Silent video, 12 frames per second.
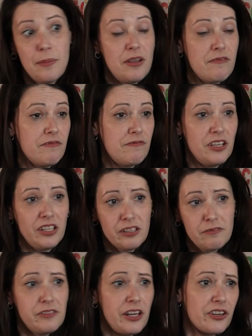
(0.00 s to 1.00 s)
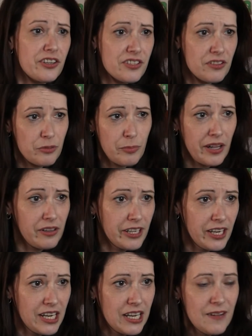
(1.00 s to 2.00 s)
maybe, of feeling the flutters in their
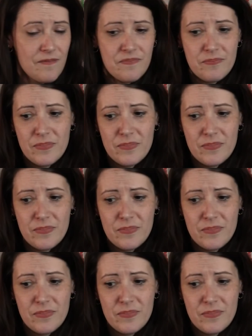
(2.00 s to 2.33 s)
belly. Yeah.